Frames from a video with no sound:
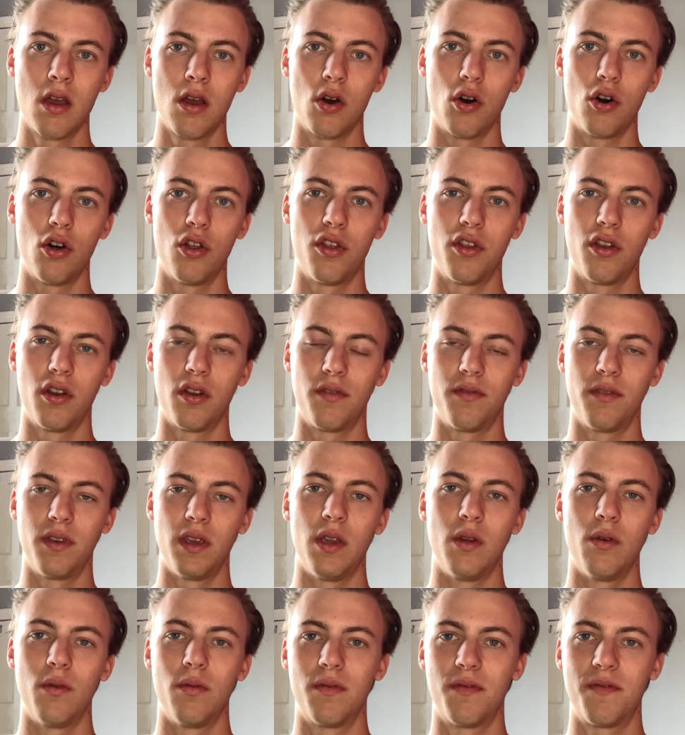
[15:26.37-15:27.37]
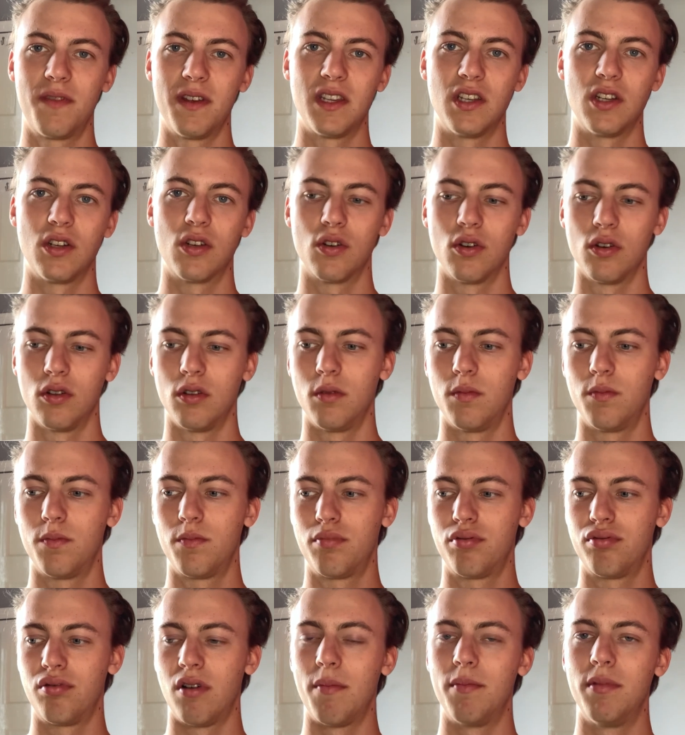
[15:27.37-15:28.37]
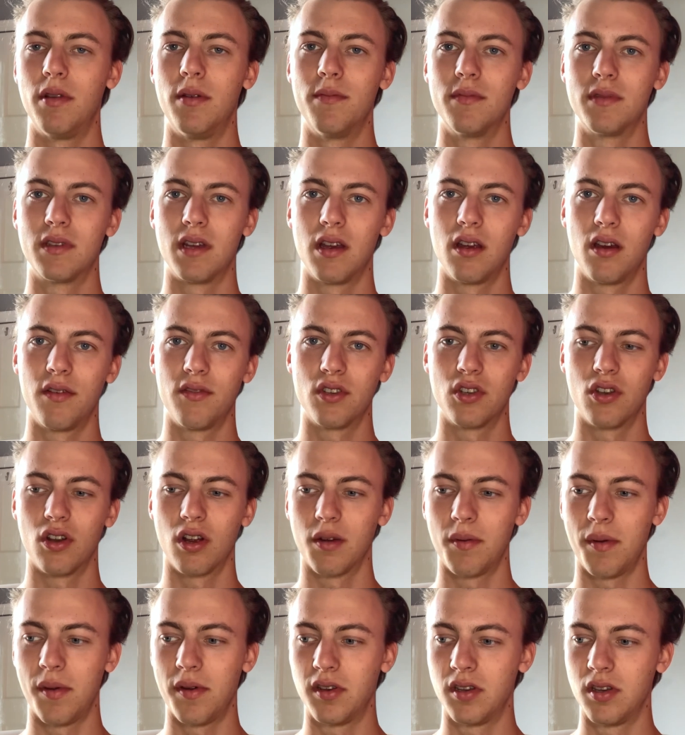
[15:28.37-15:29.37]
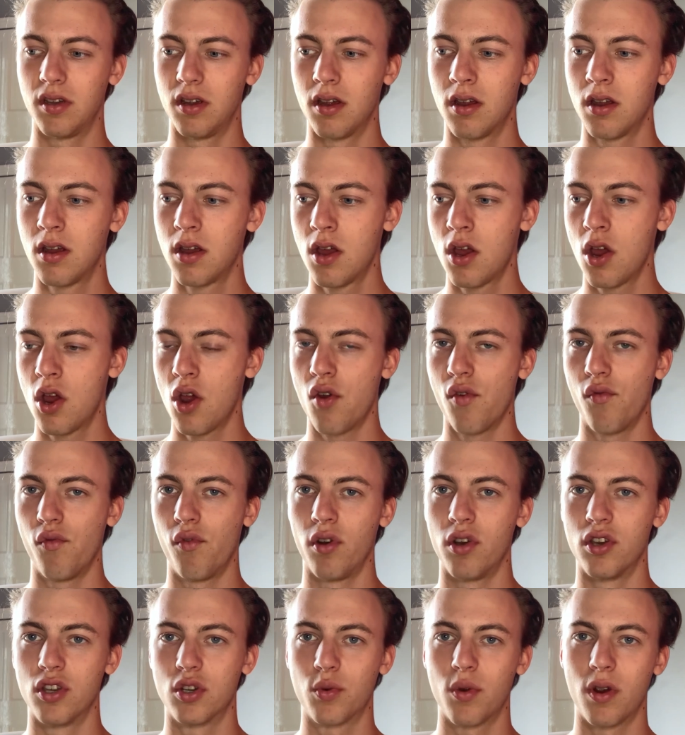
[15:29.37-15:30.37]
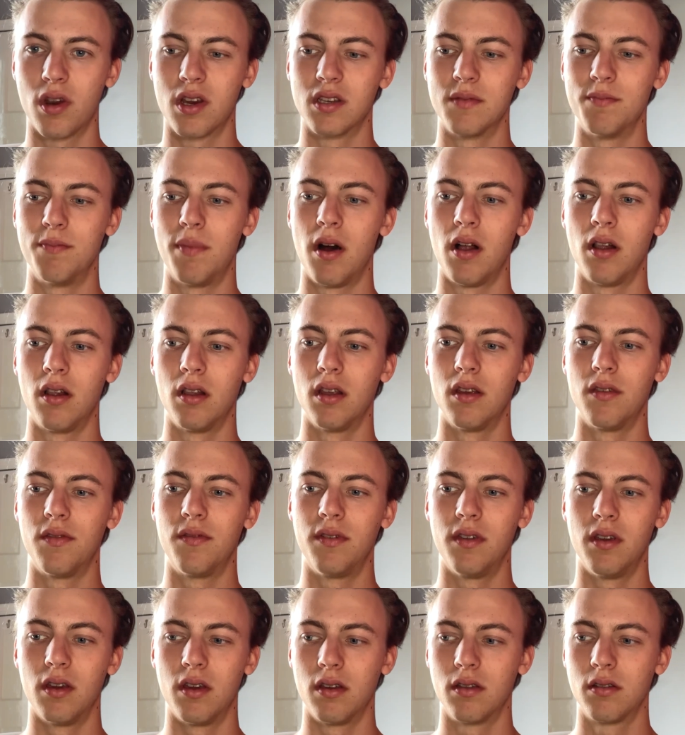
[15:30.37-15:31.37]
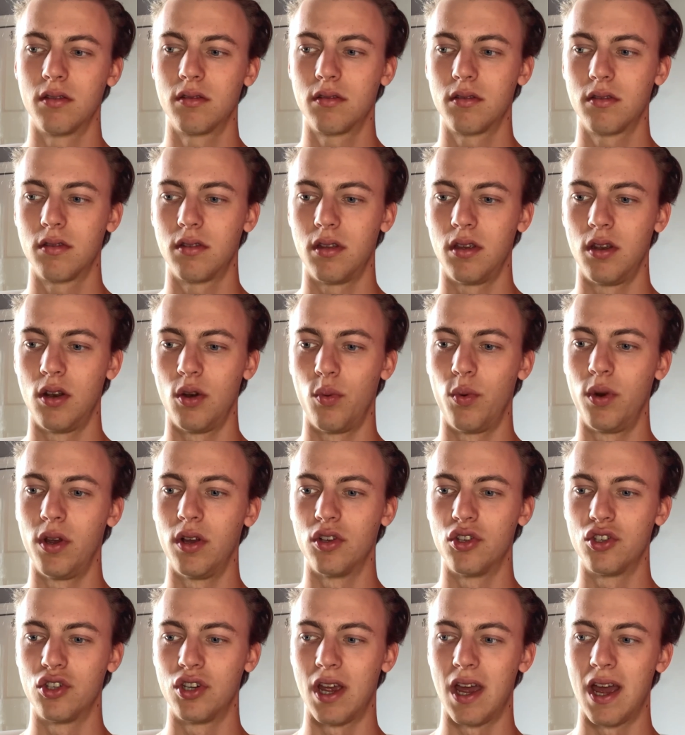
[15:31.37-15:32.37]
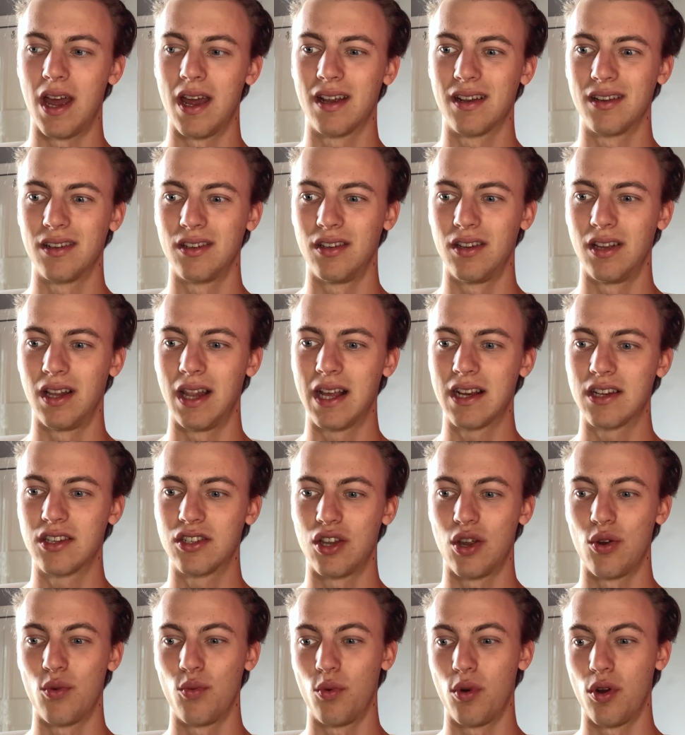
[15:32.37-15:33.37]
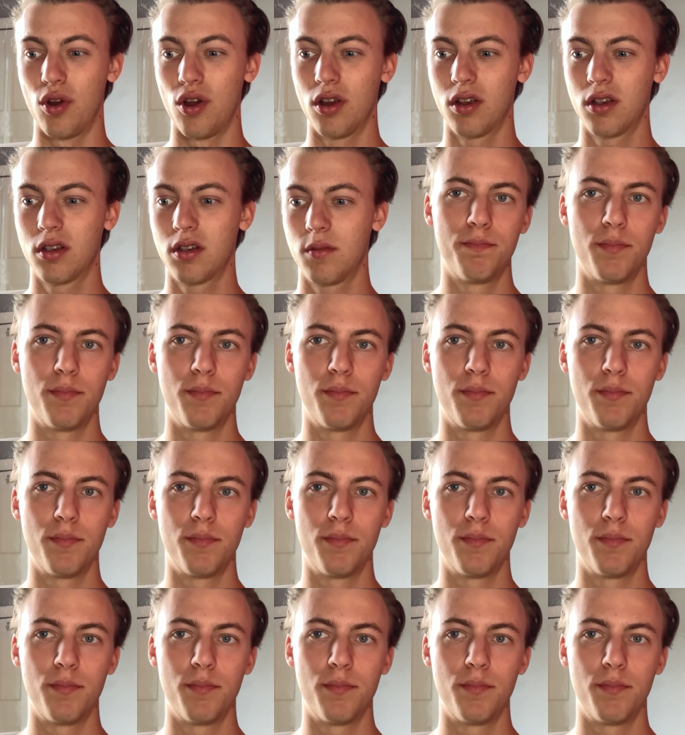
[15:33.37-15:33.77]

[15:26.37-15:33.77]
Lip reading: Other than a few physical problems, like you're obviously not going to be able to run as quick as Bolt if you're in a wheelchair and your legs don't work.